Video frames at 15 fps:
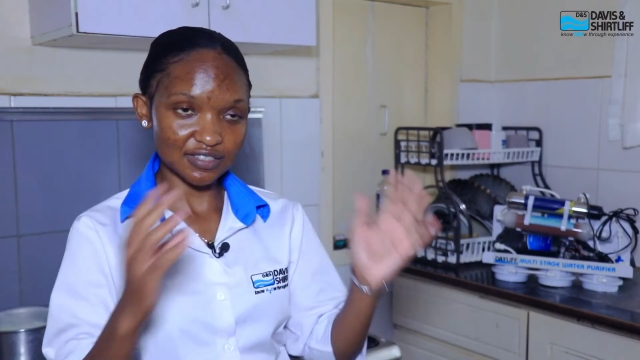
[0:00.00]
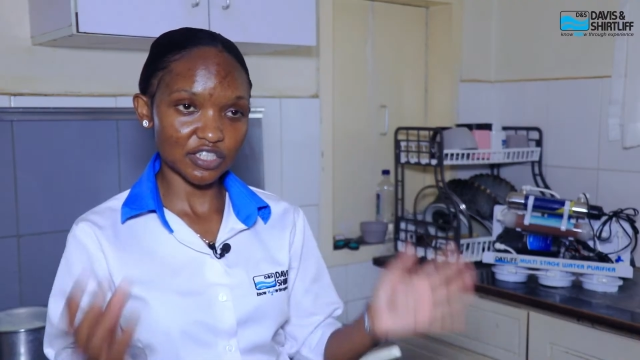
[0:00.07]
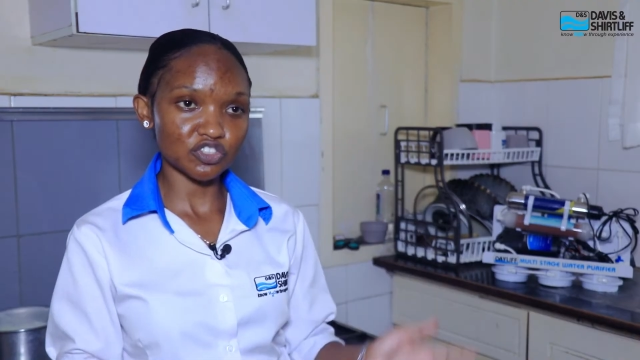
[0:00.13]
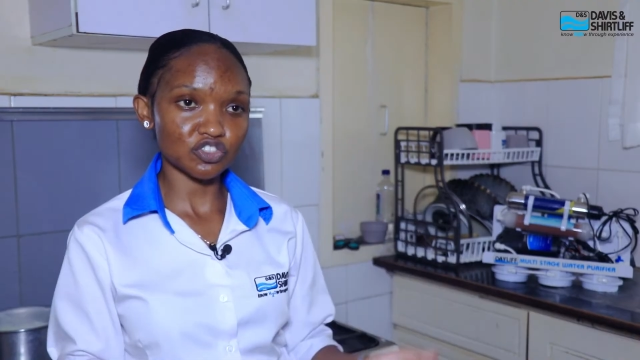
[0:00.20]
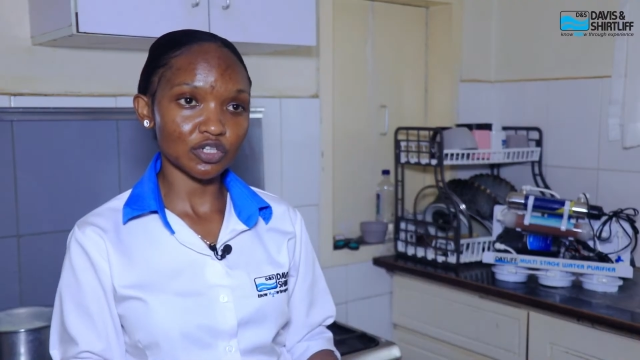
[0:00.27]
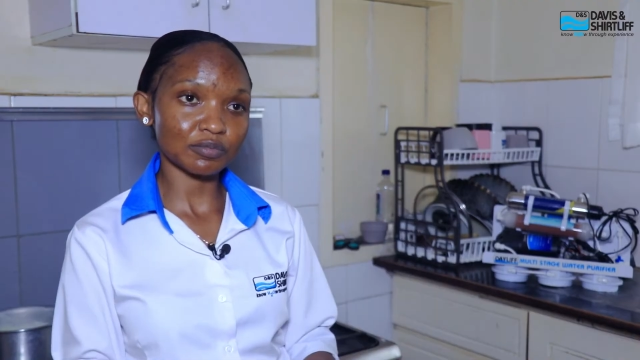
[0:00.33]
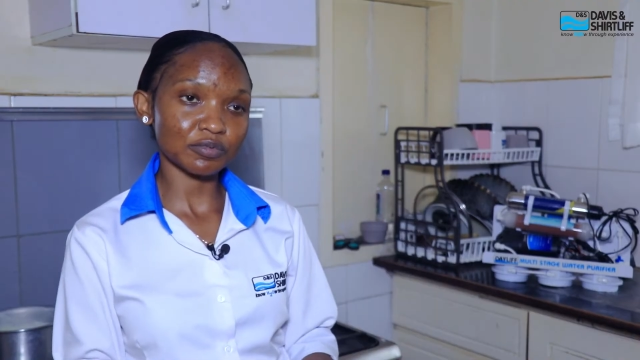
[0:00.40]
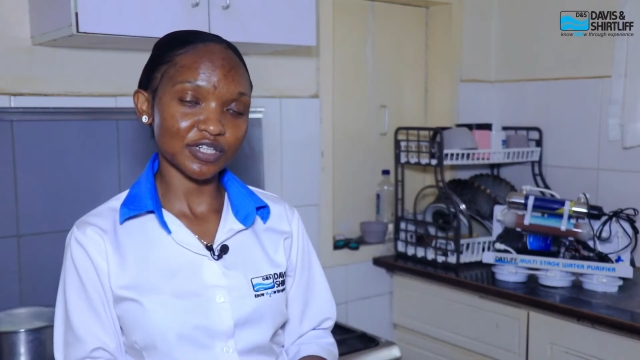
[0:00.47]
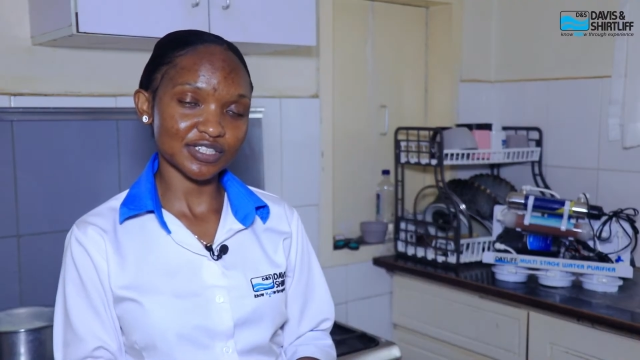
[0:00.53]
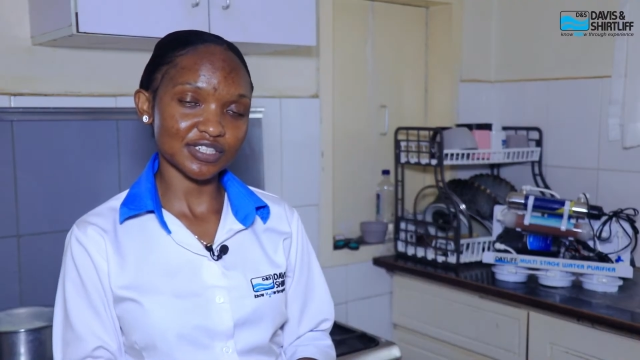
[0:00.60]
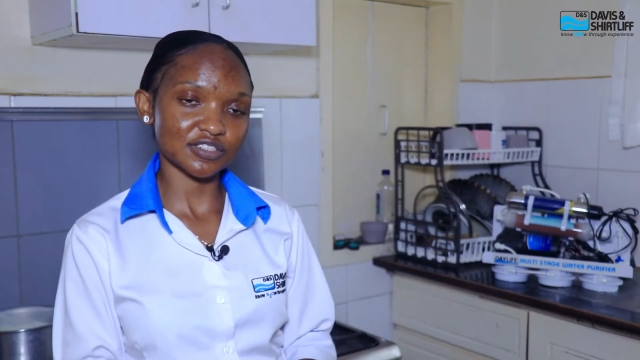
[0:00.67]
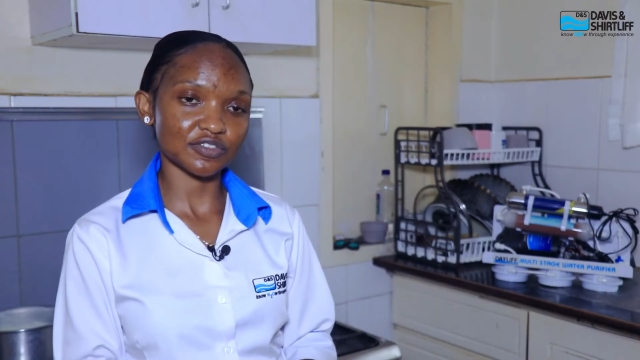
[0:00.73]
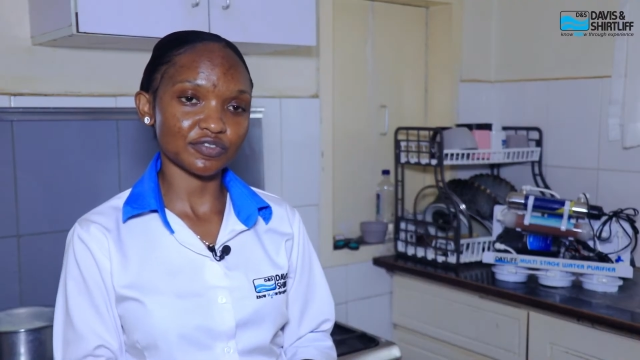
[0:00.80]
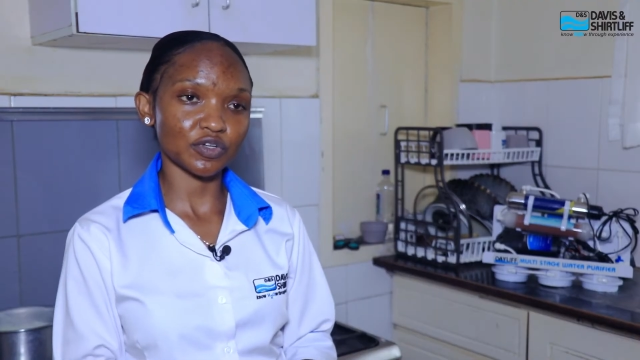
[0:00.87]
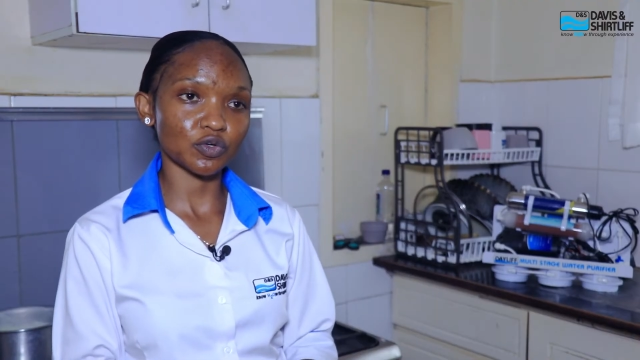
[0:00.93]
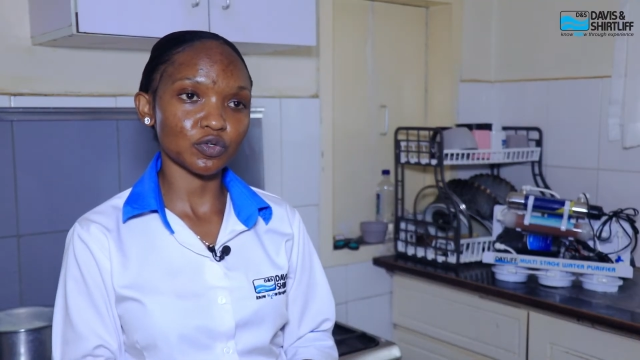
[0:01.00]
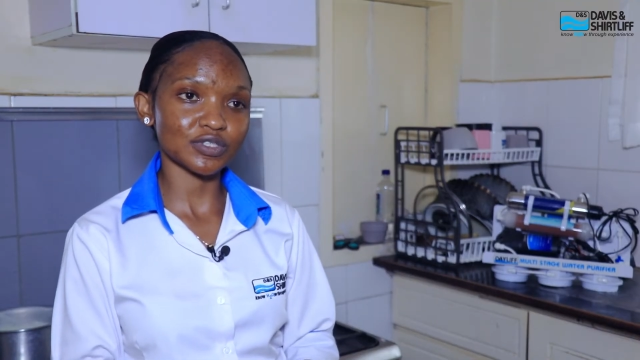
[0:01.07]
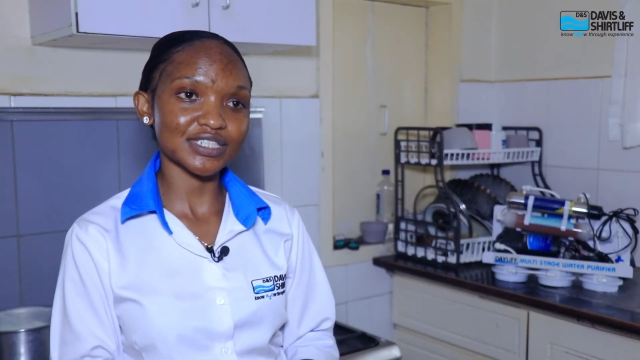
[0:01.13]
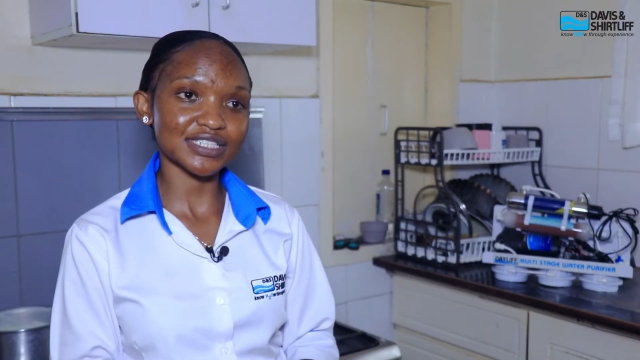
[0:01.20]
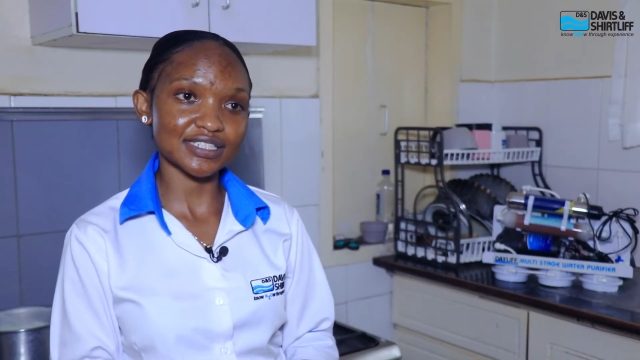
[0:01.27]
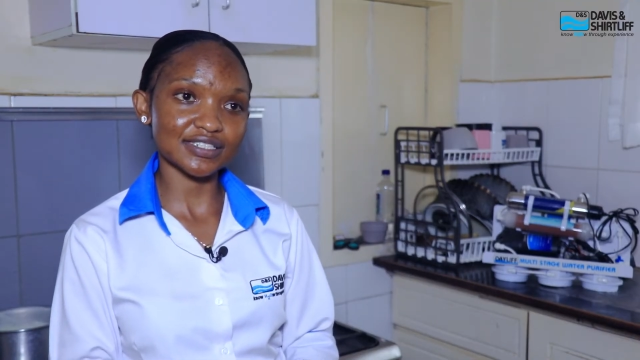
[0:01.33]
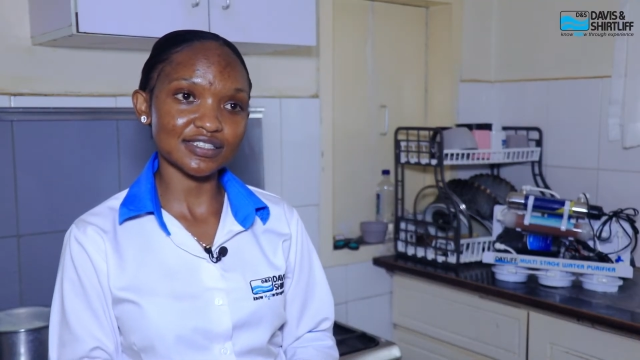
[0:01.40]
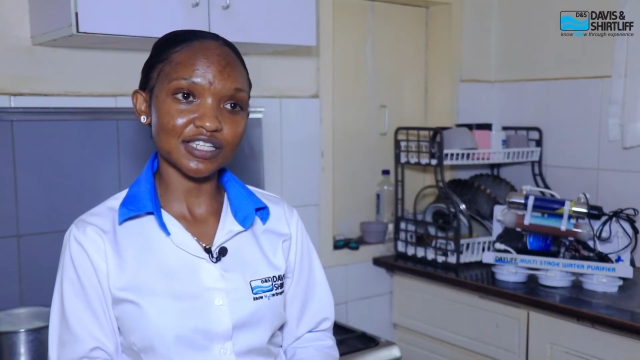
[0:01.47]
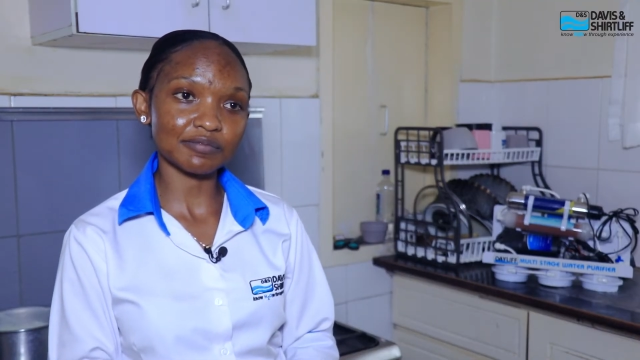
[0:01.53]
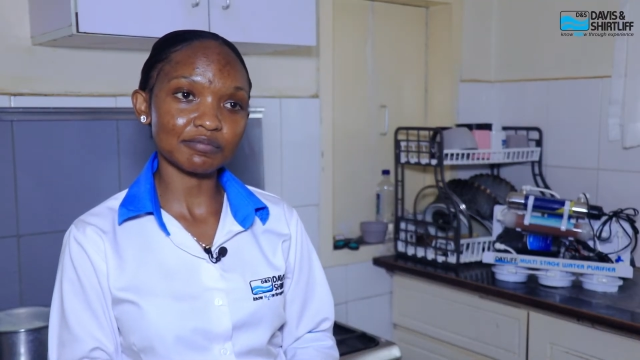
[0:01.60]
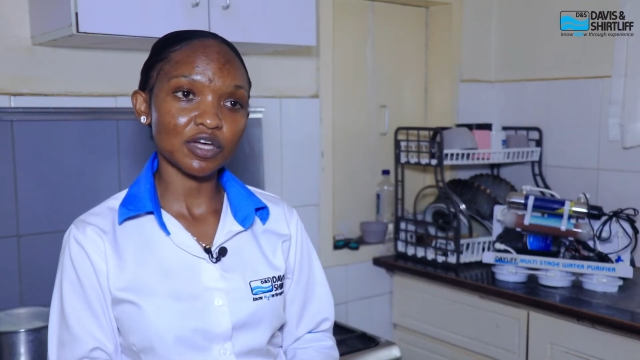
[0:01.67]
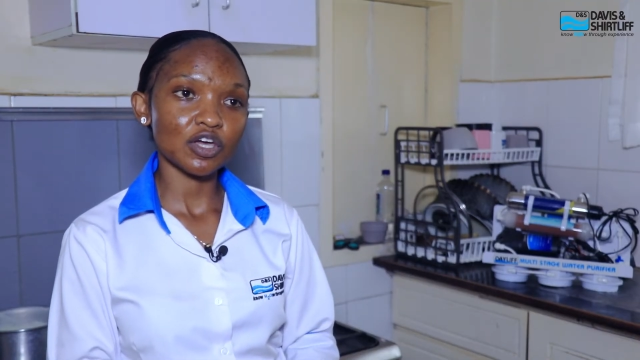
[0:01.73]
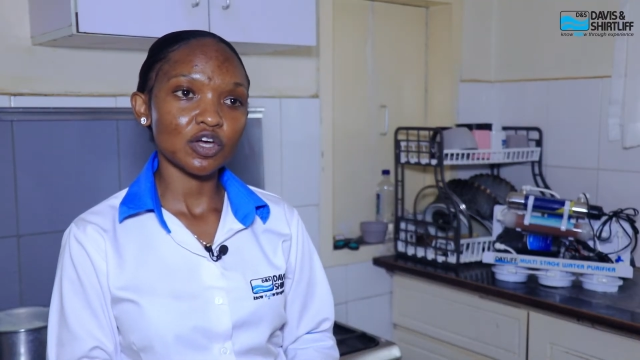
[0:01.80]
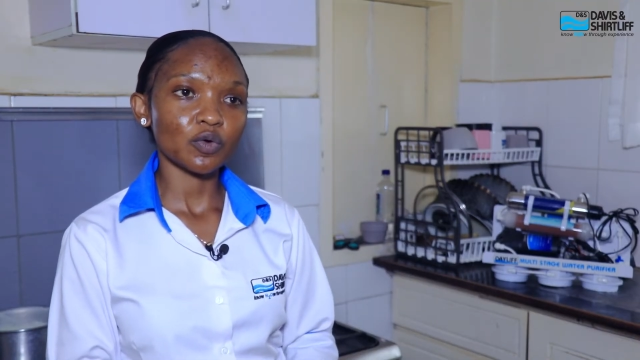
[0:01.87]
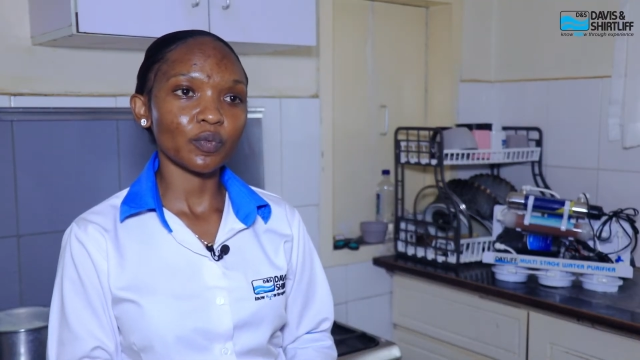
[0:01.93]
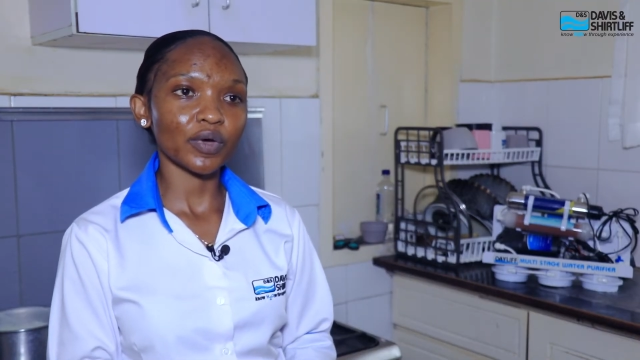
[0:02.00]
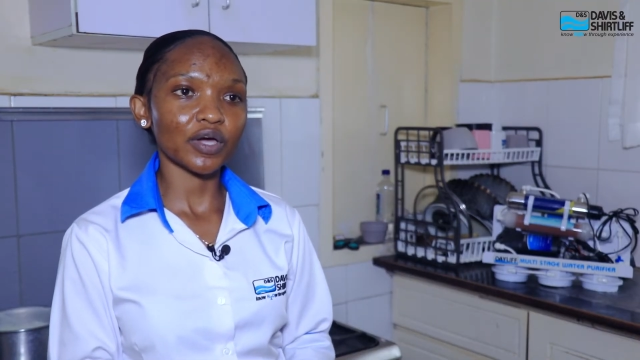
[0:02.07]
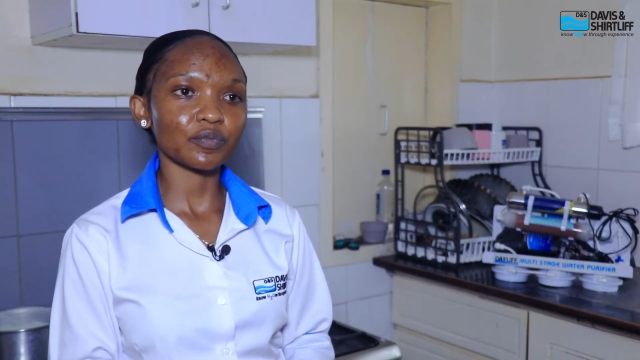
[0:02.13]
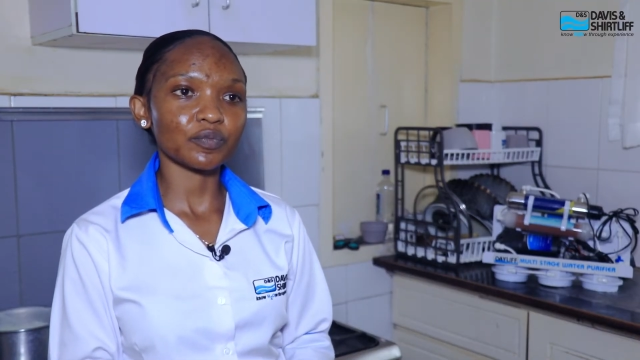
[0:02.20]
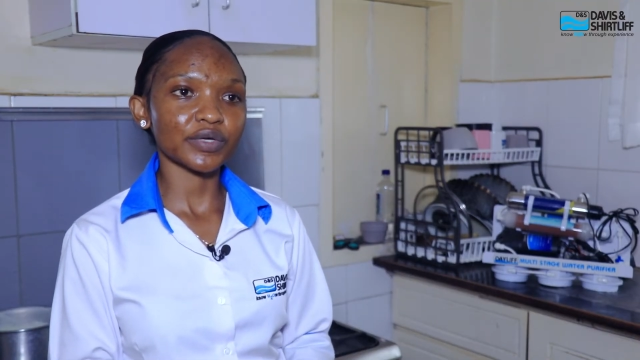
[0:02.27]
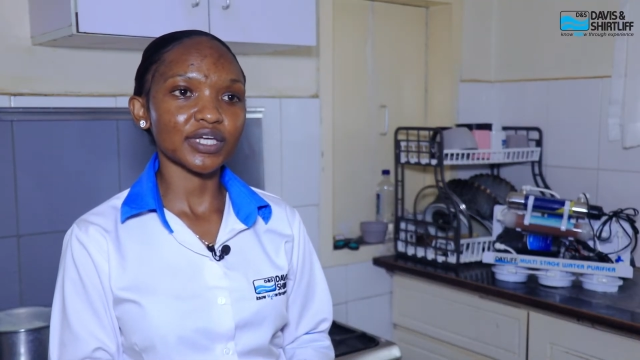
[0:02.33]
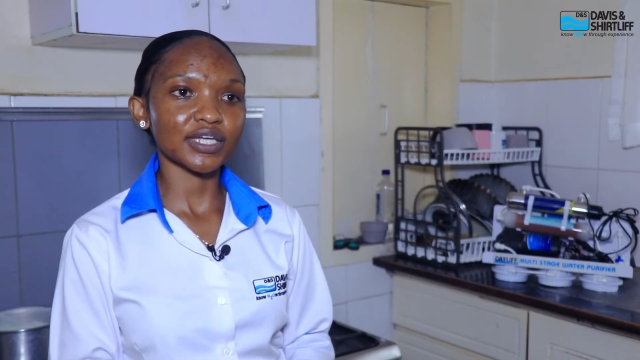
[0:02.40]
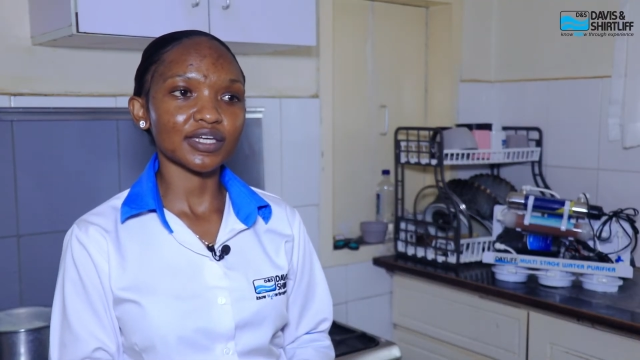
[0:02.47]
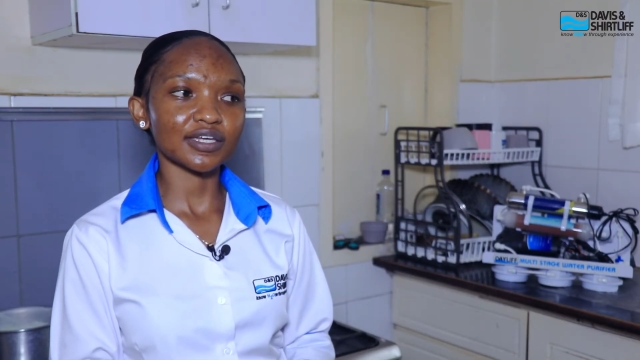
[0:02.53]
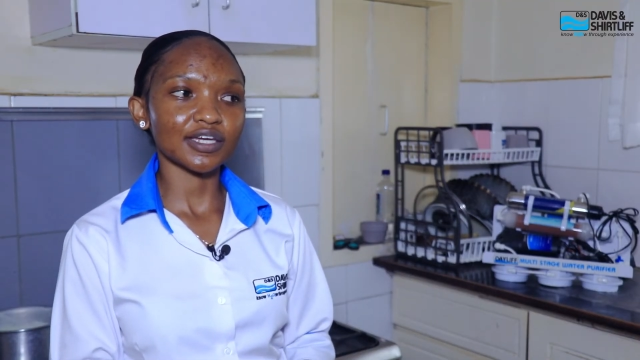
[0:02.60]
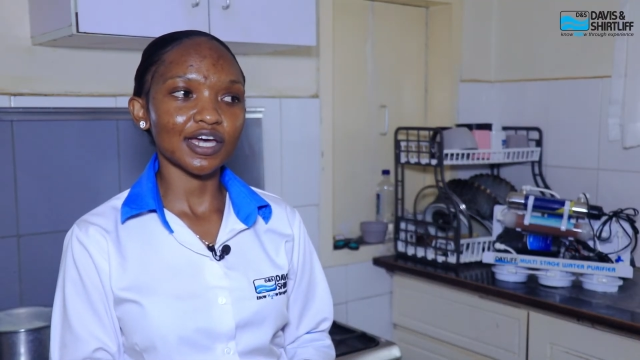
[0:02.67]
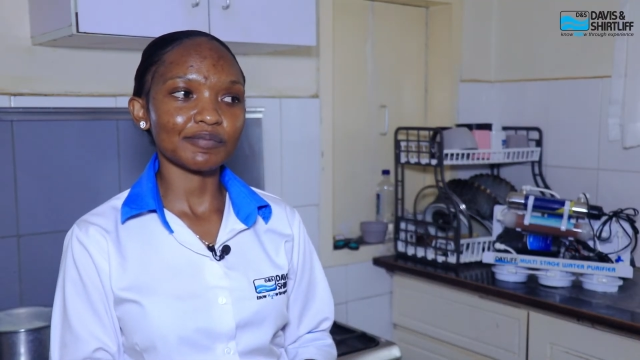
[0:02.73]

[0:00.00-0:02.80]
central process of the whole system where we,